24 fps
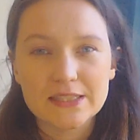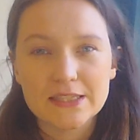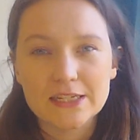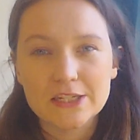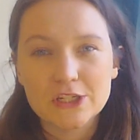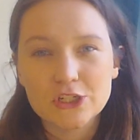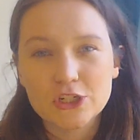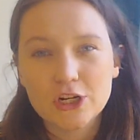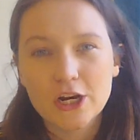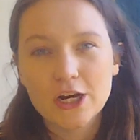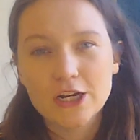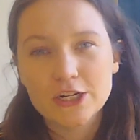this
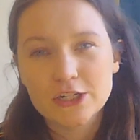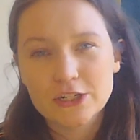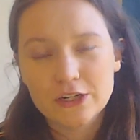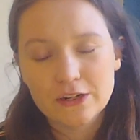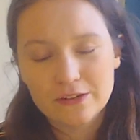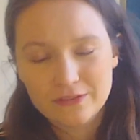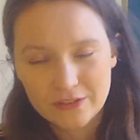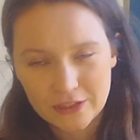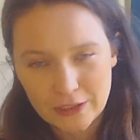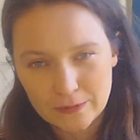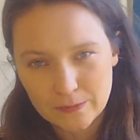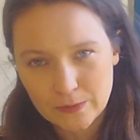Charter of
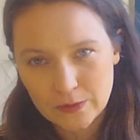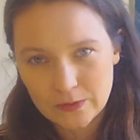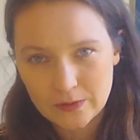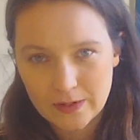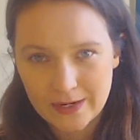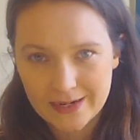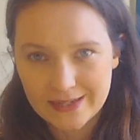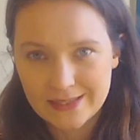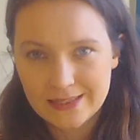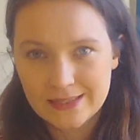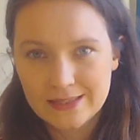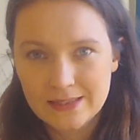Human
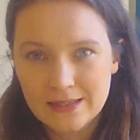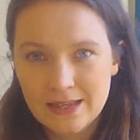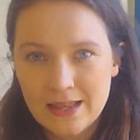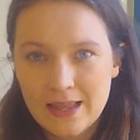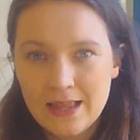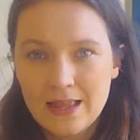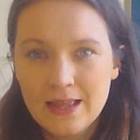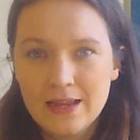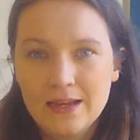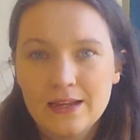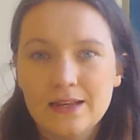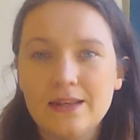Rights
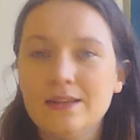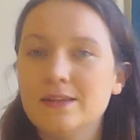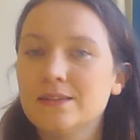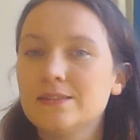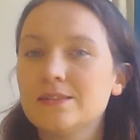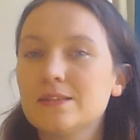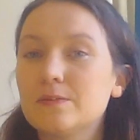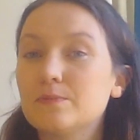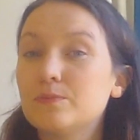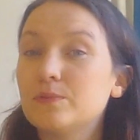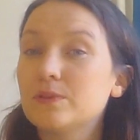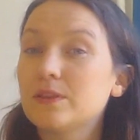lines
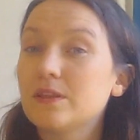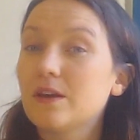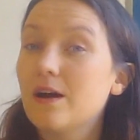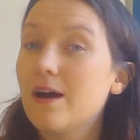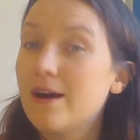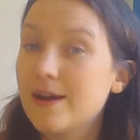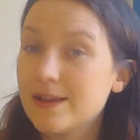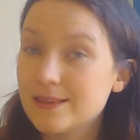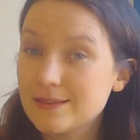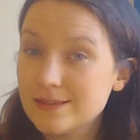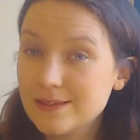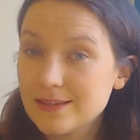up with the
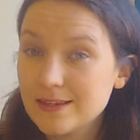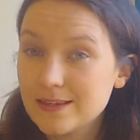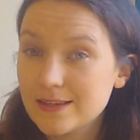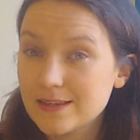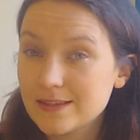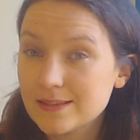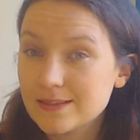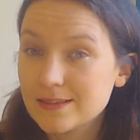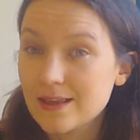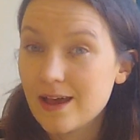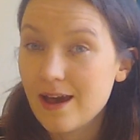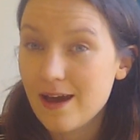
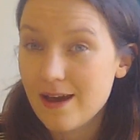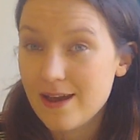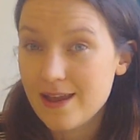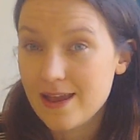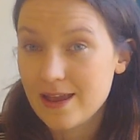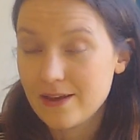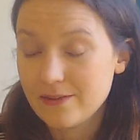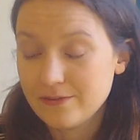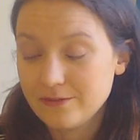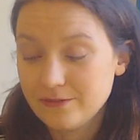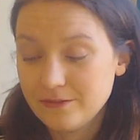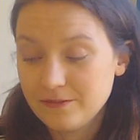ideas that I
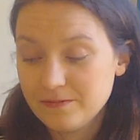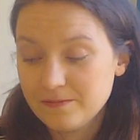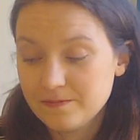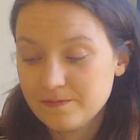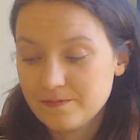have.